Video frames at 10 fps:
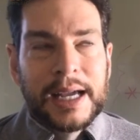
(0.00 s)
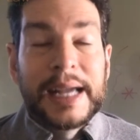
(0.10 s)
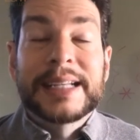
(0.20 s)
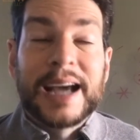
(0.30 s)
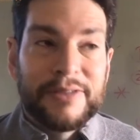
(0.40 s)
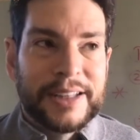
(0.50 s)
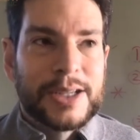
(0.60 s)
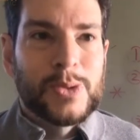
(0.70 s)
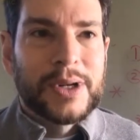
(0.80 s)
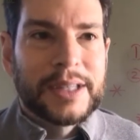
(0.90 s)
it definitely
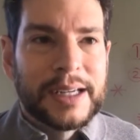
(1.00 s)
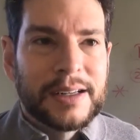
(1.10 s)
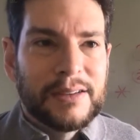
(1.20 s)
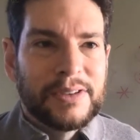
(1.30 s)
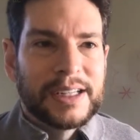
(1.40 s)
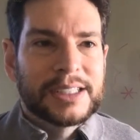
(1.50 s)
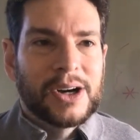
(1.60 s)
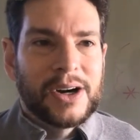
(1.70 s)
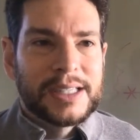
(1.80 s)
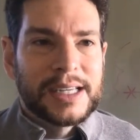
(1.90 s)
is worth it if it
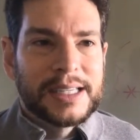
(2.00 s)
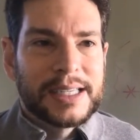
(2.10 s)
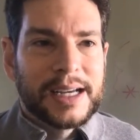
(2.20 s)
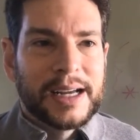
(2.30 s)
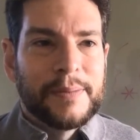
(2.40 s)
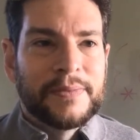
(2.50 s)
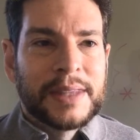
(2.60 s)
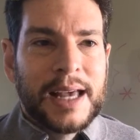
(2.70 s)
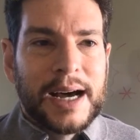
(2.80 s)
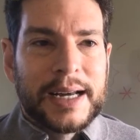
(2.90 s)
causes
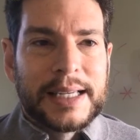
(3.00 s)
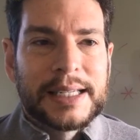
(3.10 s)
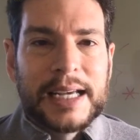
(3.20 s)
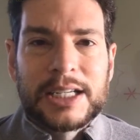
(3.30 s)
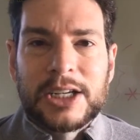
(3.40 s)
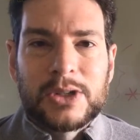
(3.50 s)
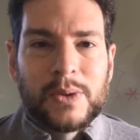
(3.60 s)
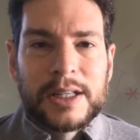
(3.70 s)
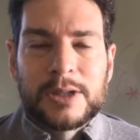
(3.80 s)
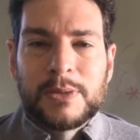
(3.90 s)
an estate to just
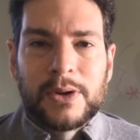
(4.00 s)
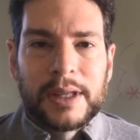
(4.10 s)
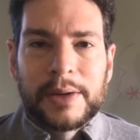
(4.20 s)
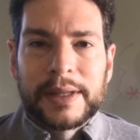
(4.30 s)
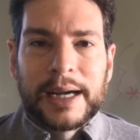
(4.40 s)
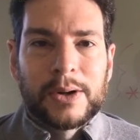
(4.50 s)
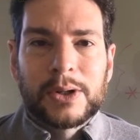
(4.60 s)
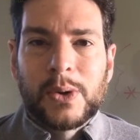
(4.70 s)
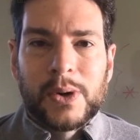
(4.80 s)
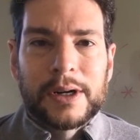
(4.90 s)
run smoothly
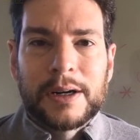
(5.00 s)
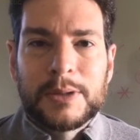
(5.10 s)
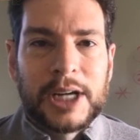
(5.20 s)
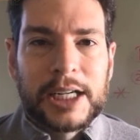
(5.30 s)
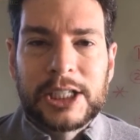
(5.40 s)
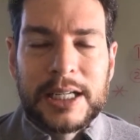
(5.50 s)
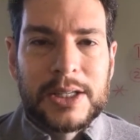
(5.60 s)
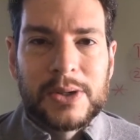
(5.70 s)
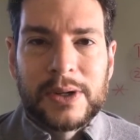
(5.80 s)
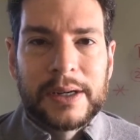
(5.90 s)
without court
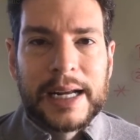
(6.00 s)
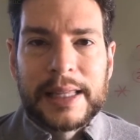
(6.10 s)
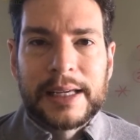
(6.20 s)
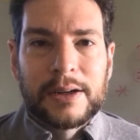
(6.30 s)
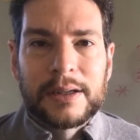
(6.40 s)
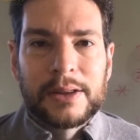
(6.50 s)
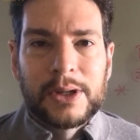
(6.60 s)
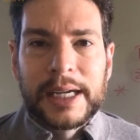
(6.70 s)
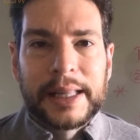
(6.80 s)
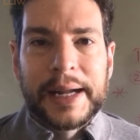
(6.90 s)
objections or anything
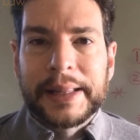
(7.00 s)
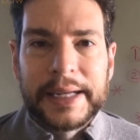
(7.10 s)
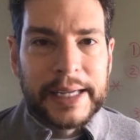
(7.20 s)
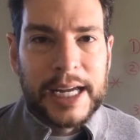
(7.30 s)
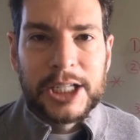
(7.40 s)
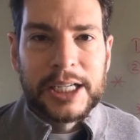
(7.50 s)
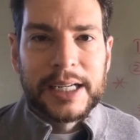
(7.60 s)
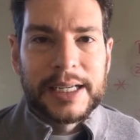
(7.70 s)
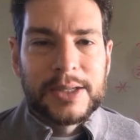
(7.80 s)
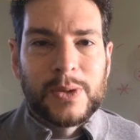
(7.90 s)
looking like litigation,
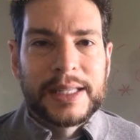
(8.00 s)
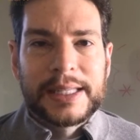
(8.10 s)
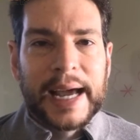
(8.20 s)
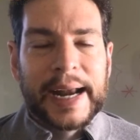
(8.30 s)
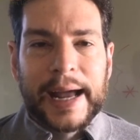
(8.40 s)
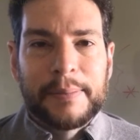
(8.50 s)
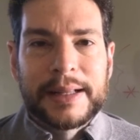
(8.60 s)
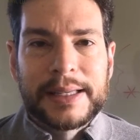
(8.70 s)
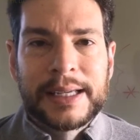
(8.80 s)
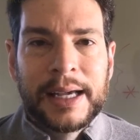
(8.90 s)
because once that
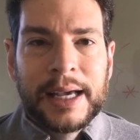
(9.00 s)
happens,